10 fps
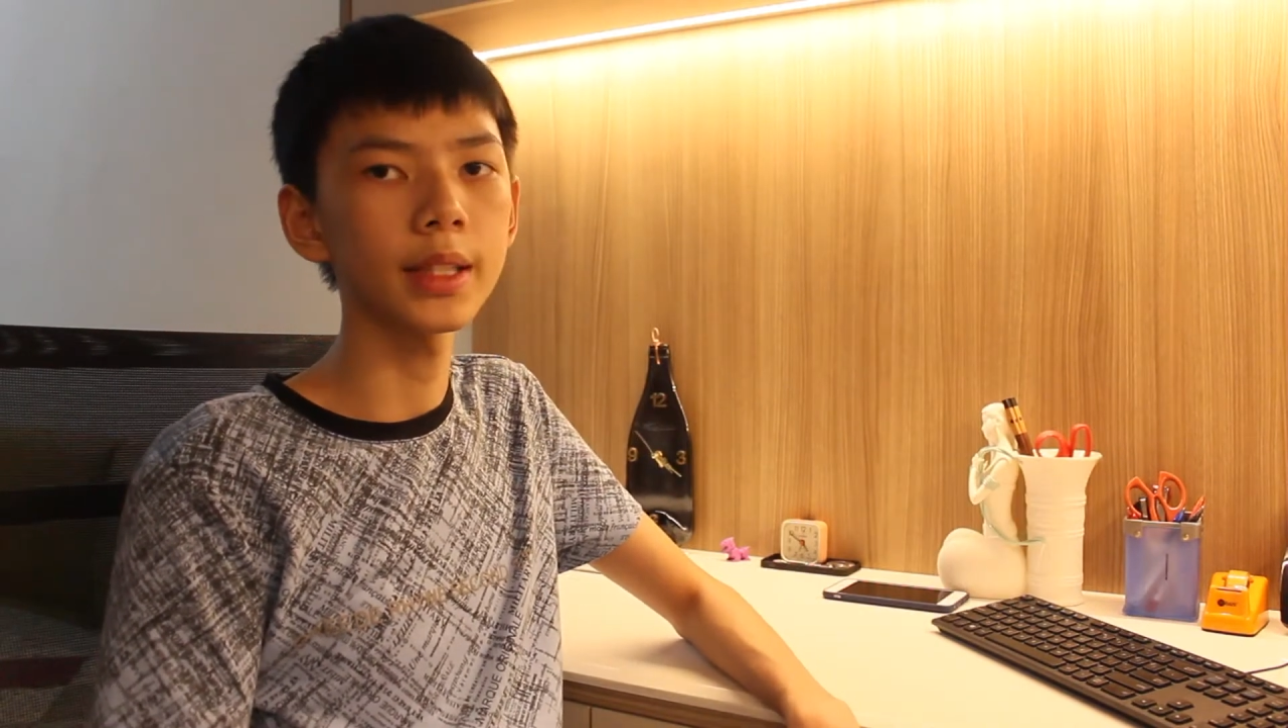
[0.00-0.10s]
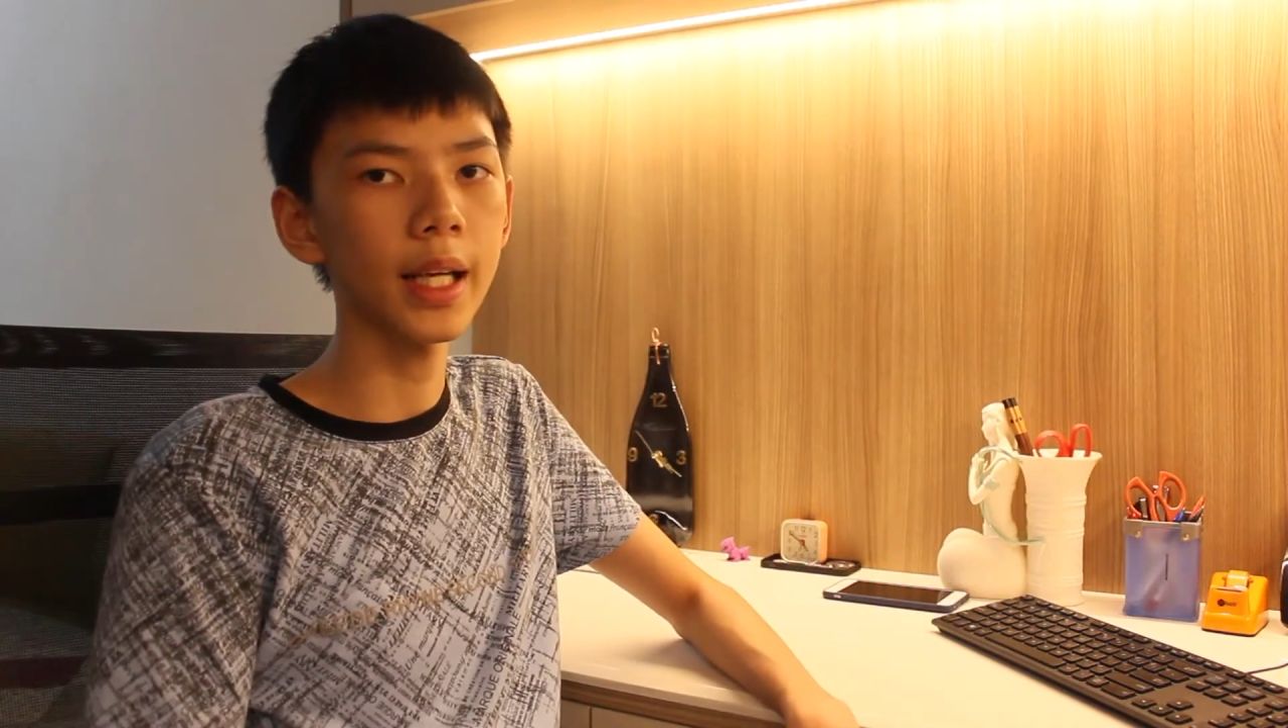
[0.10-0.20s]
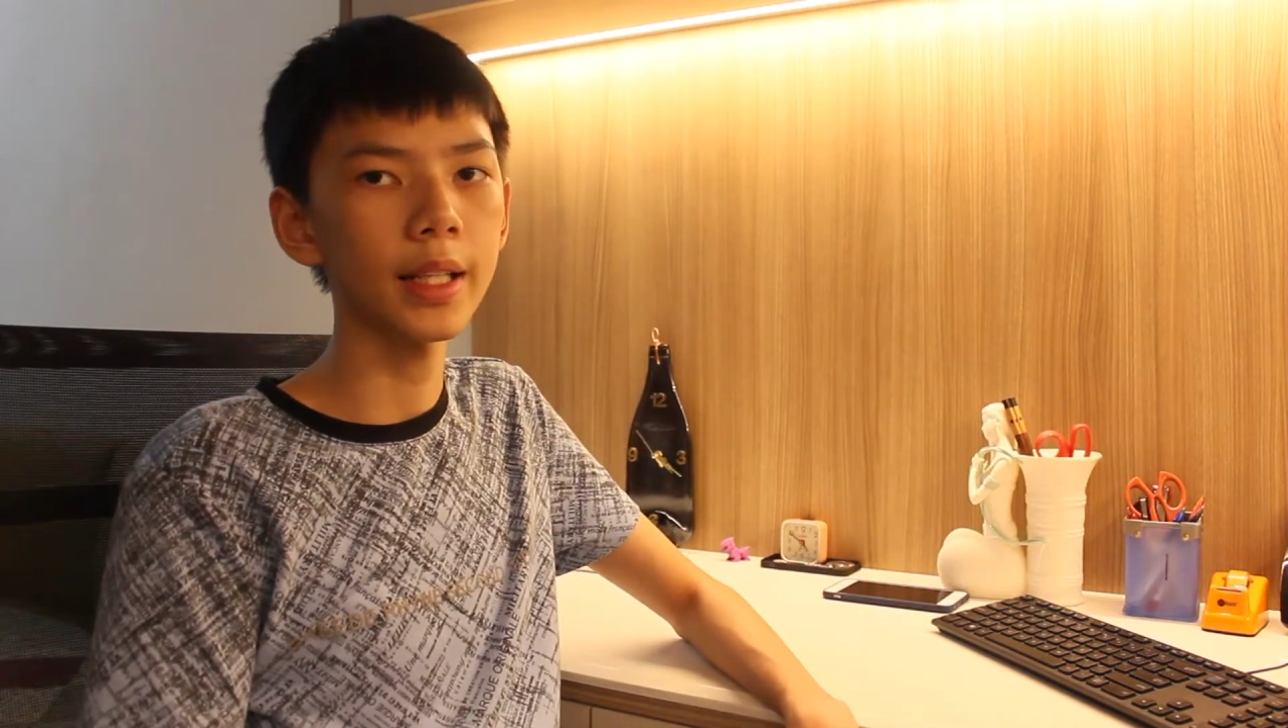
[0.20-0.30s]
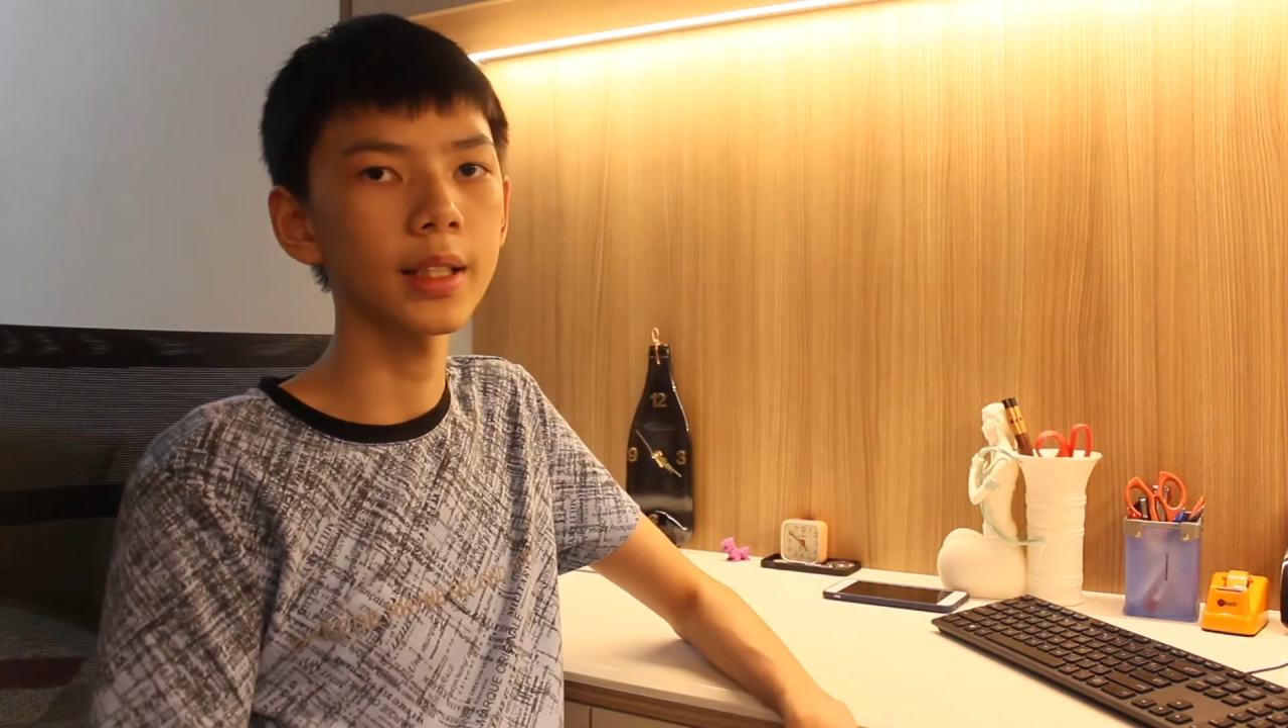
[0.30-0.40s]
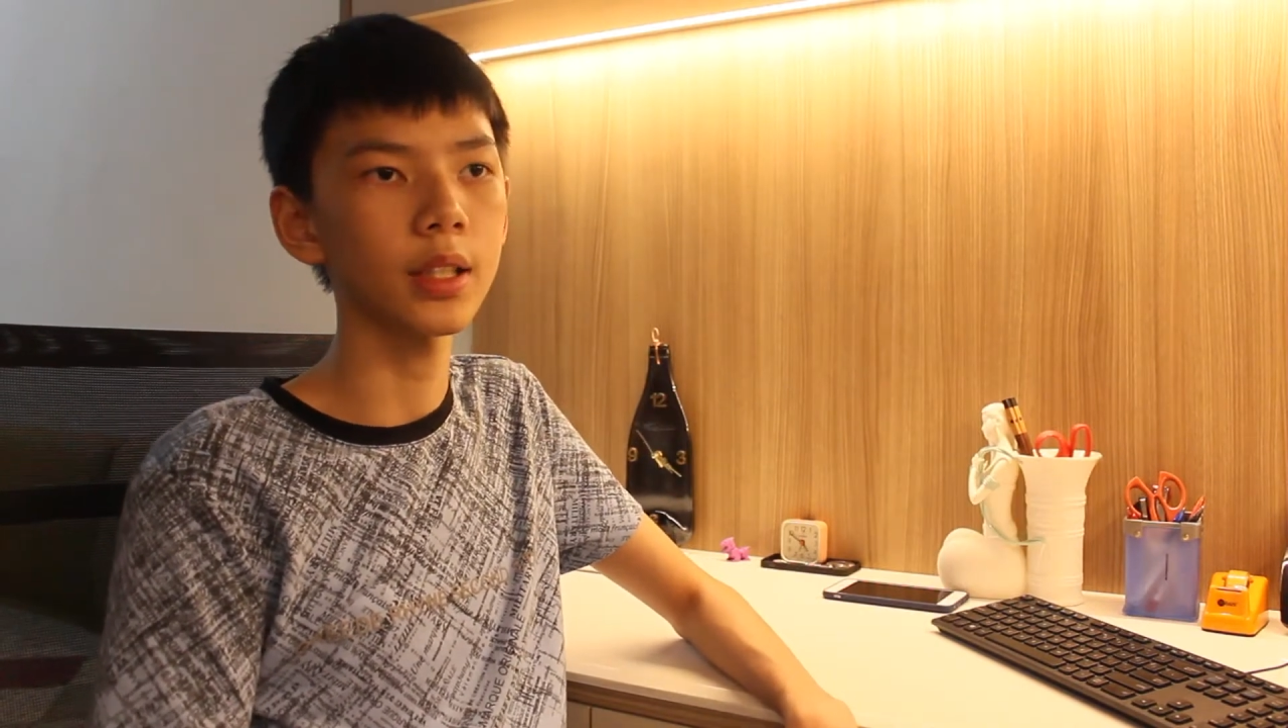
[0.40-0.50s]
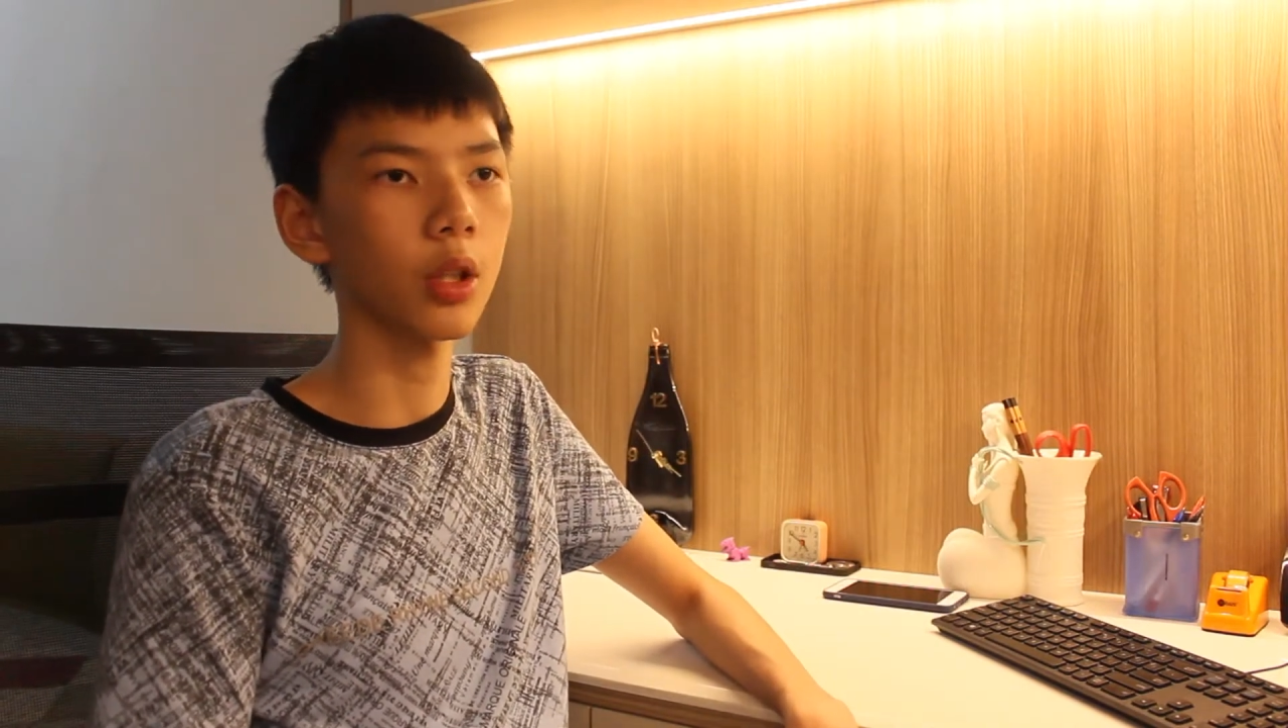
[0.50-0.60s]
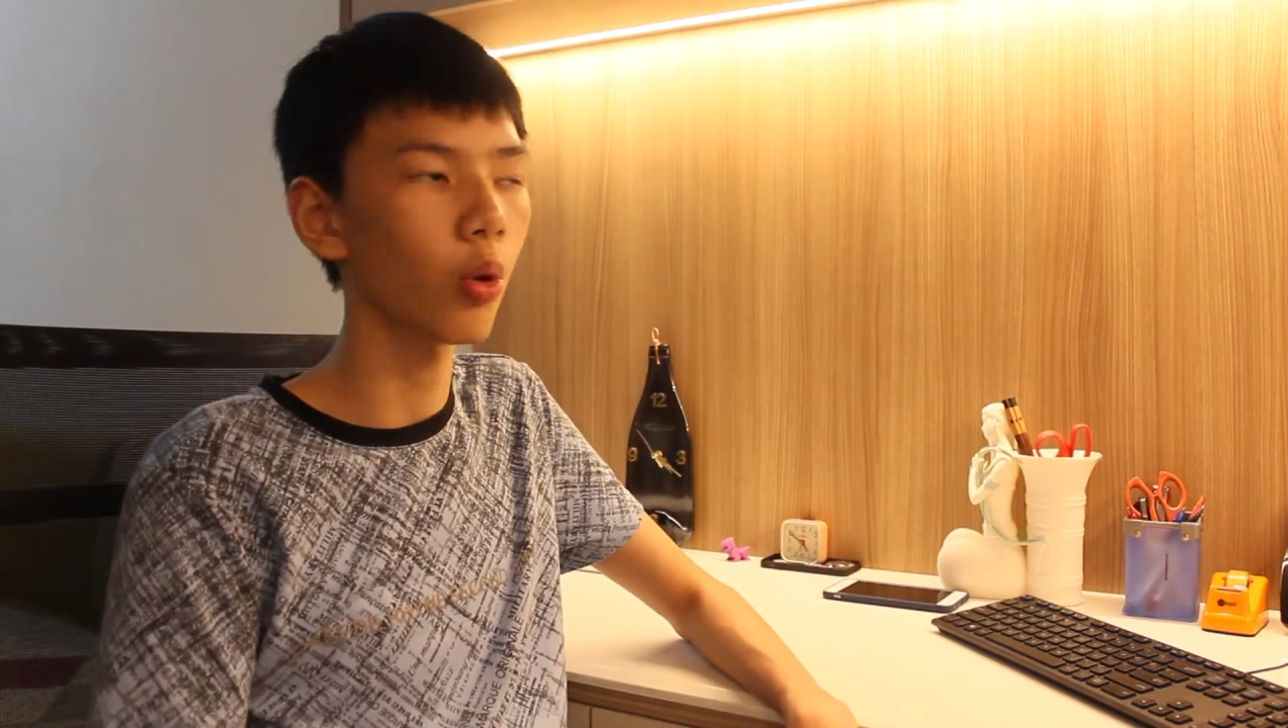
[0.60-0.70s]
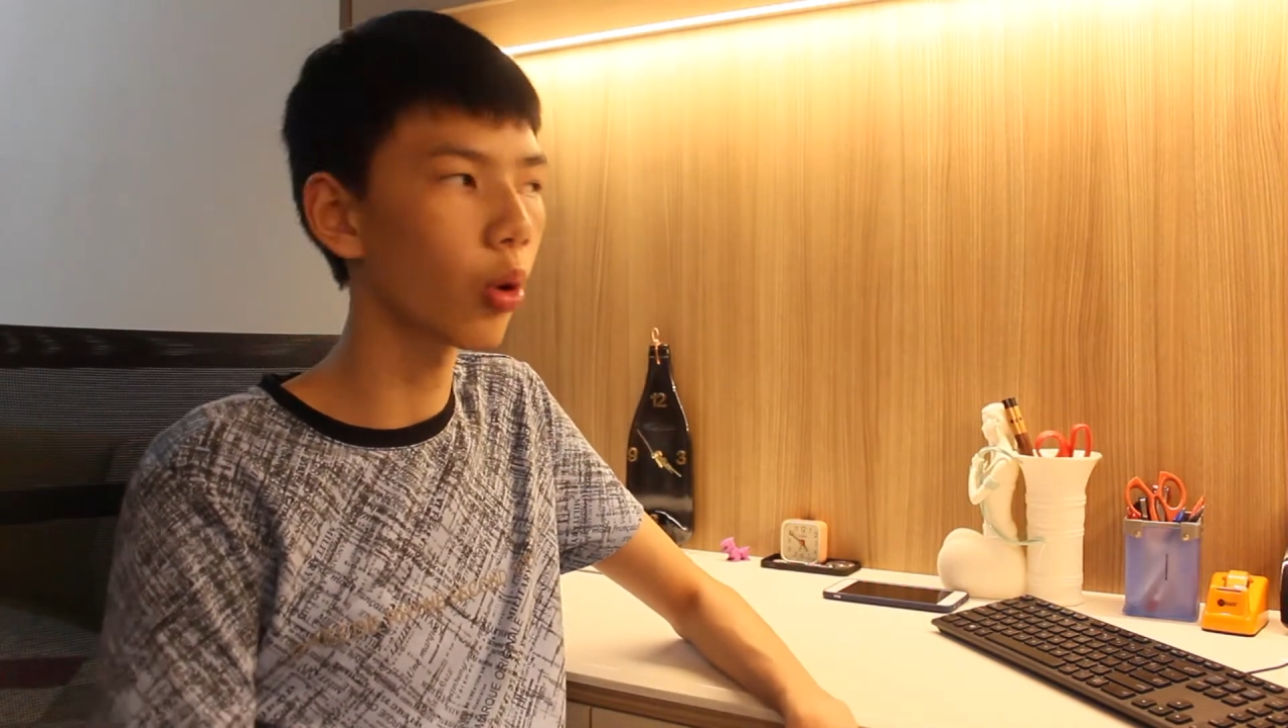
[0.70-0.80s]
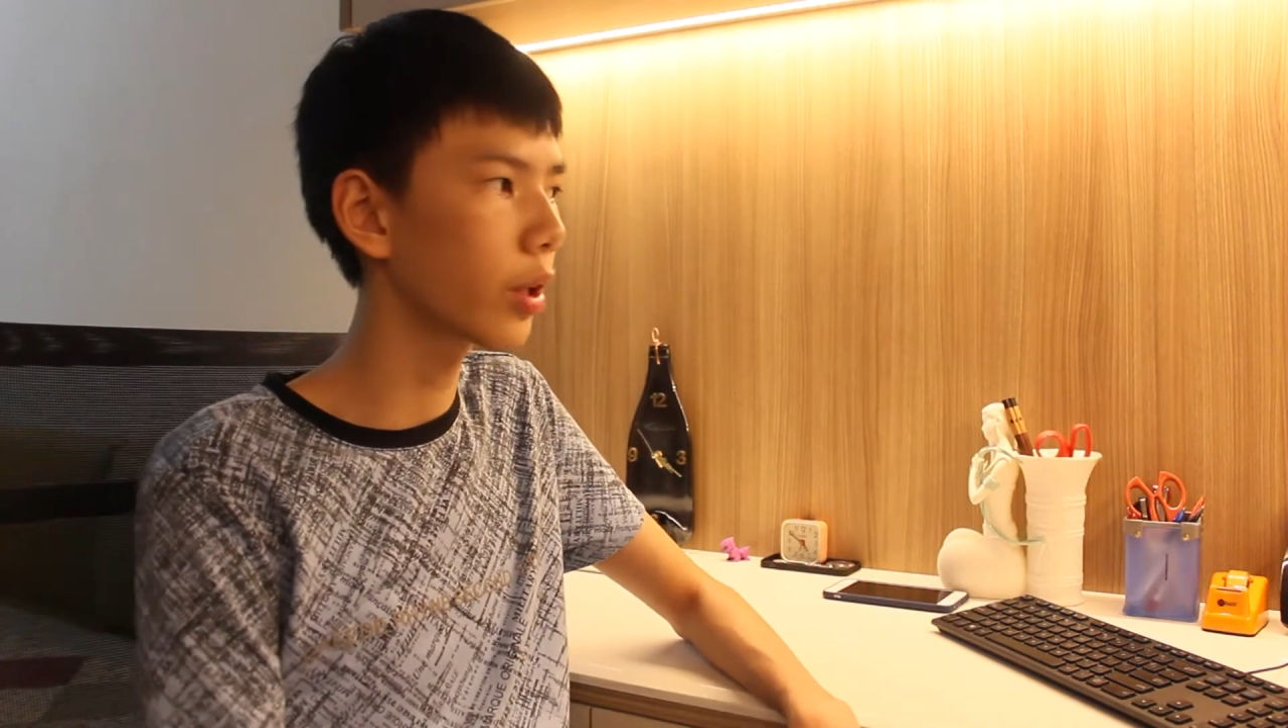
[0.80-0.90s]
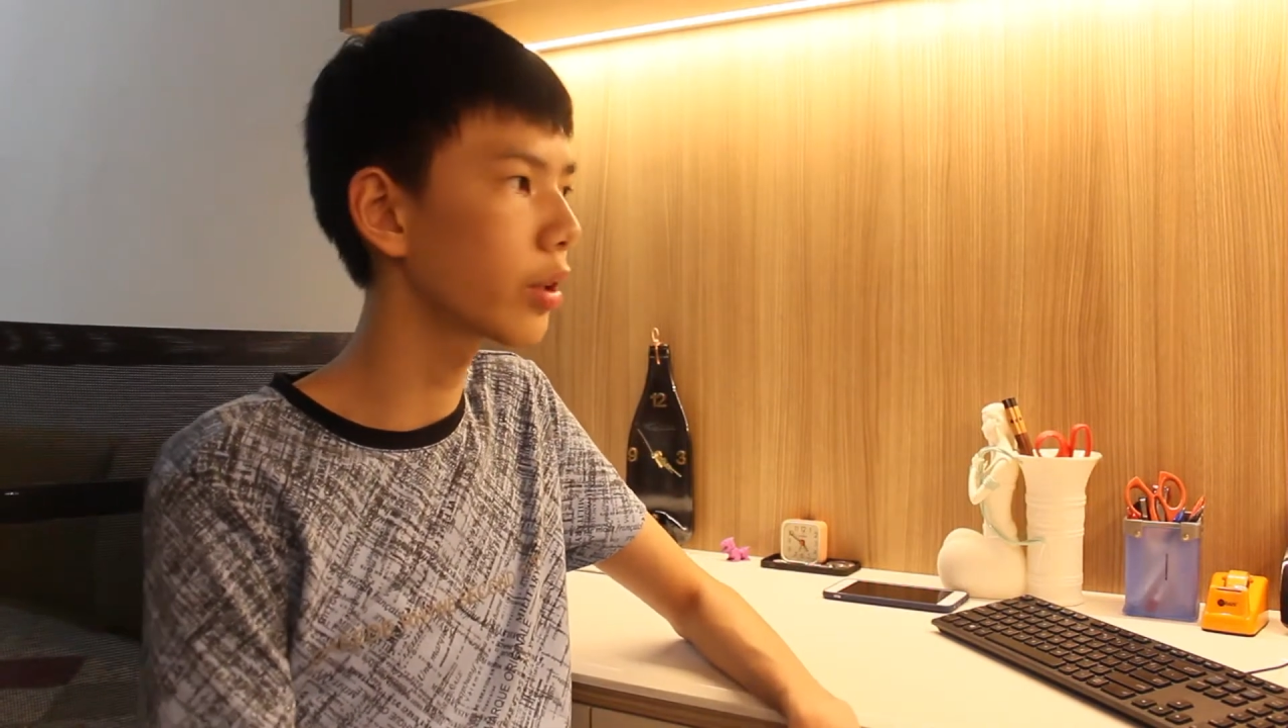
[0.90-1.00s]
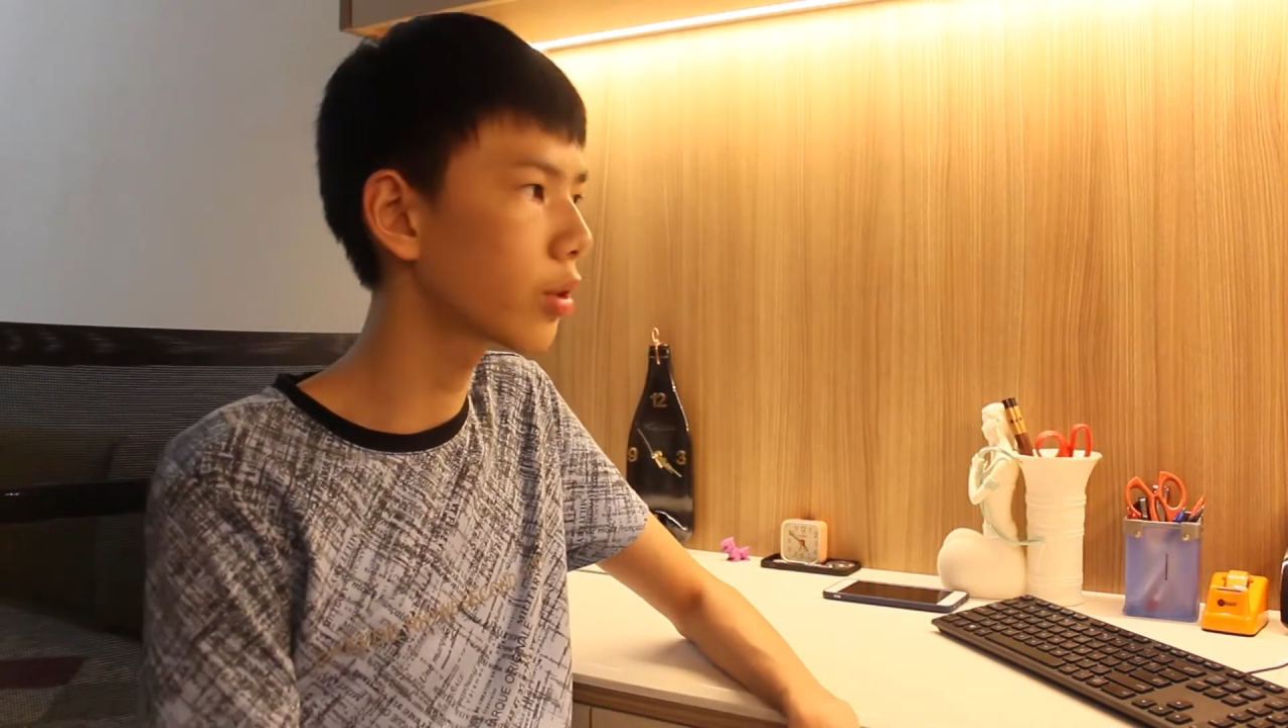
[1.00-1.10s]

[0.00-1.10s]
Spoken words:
settings according